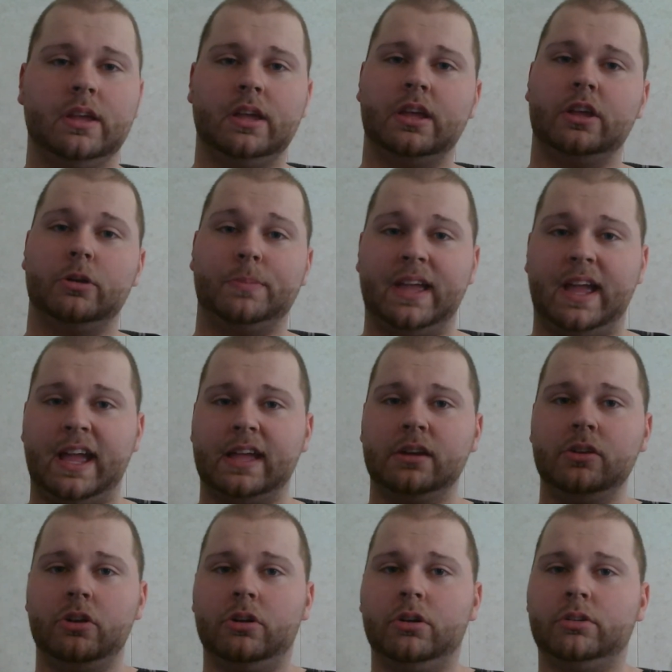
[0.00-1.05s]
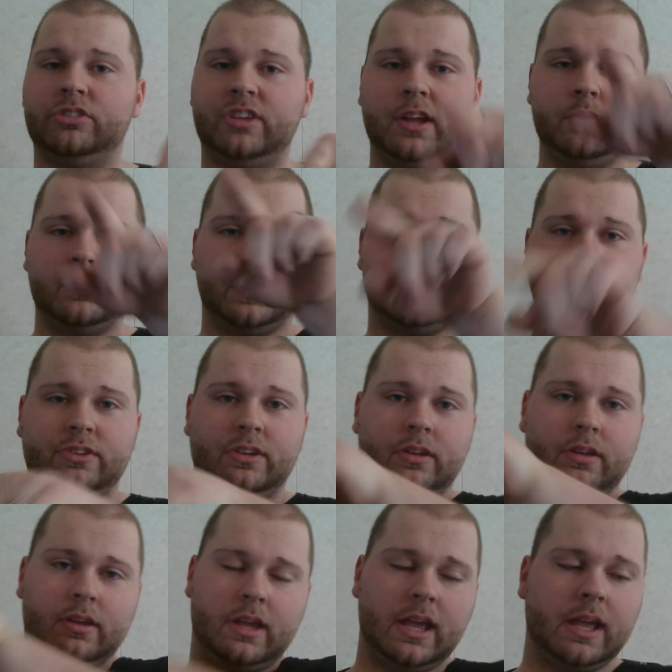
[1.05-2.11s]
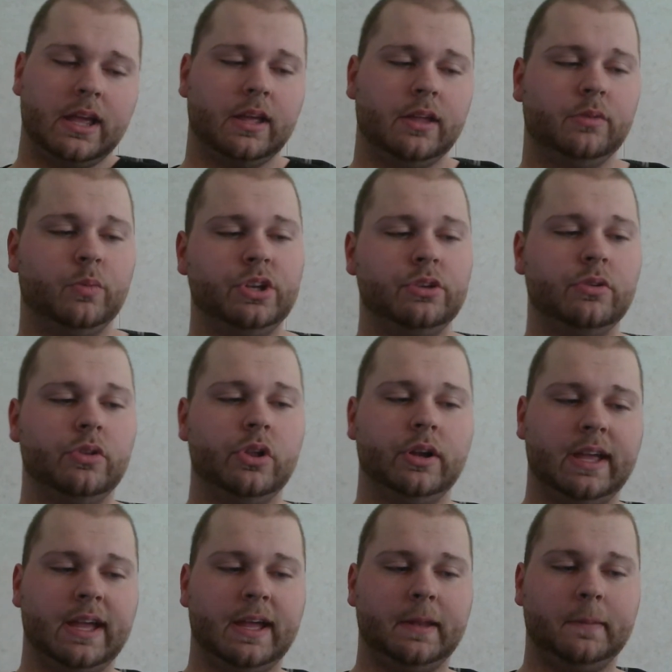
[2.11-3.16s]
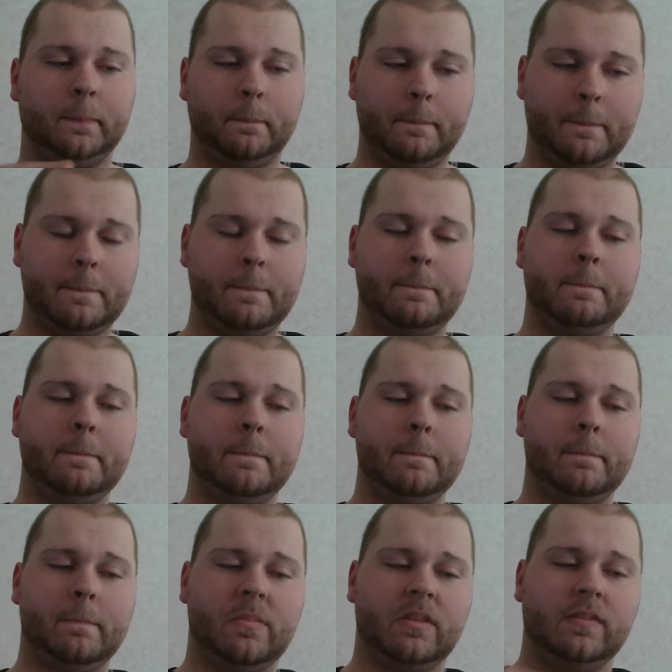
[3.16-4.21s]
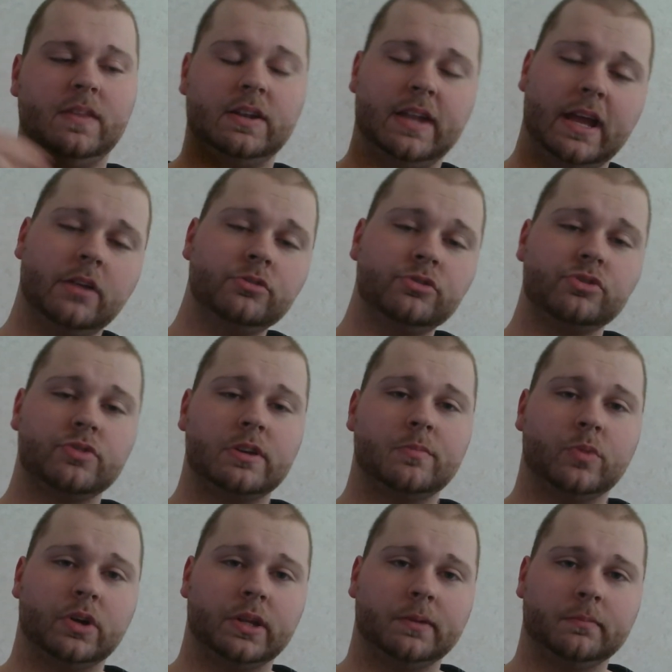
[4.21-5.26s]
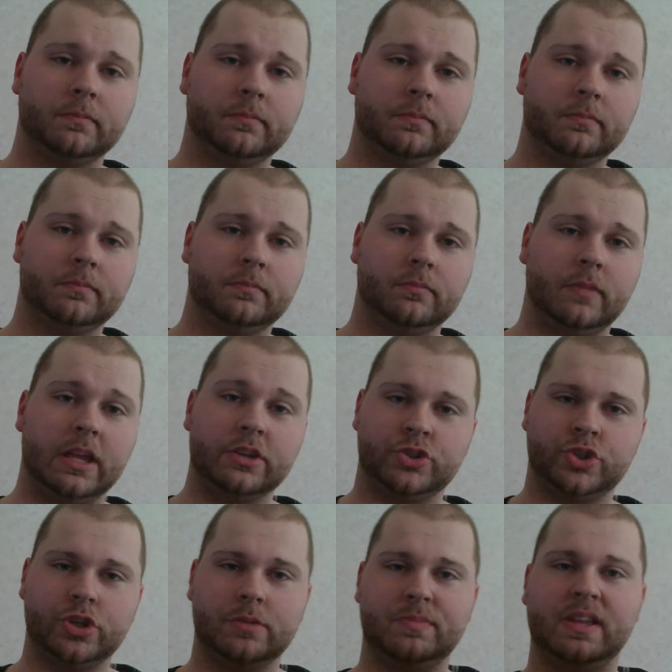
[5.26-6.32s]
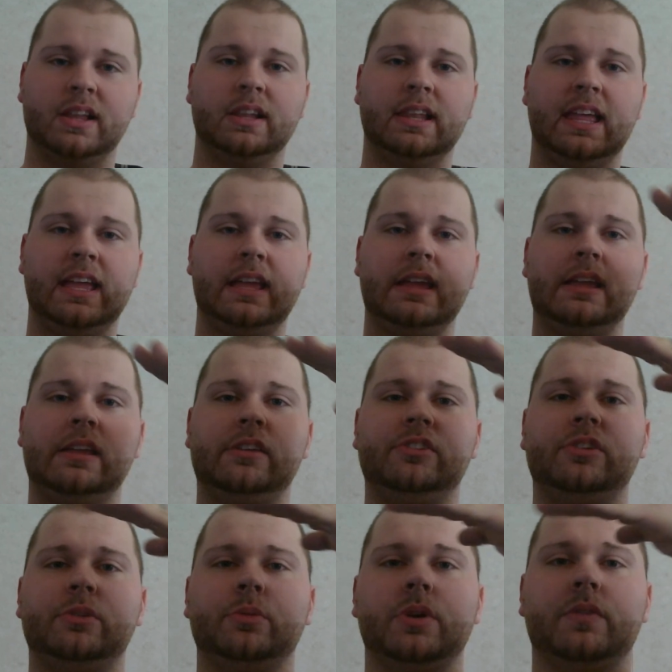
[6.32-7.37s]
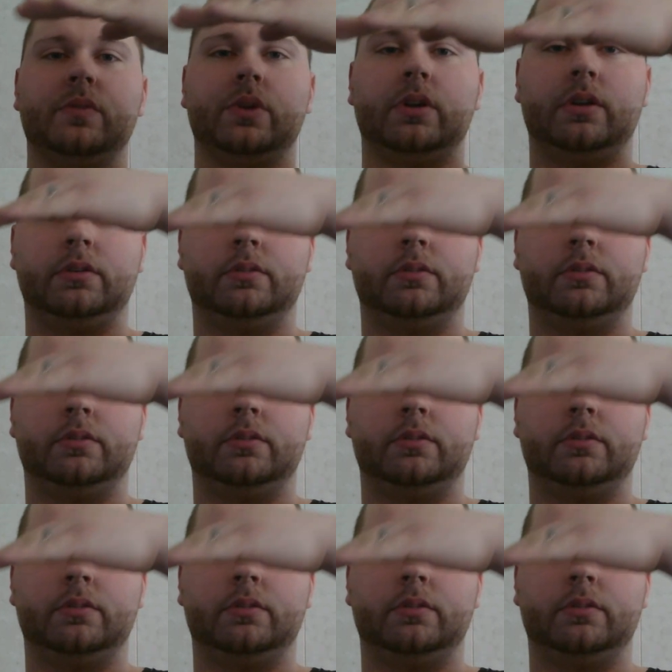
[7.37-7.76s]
It'll be analog sine waves. And when you look at the downstream one, it should be a lazy river.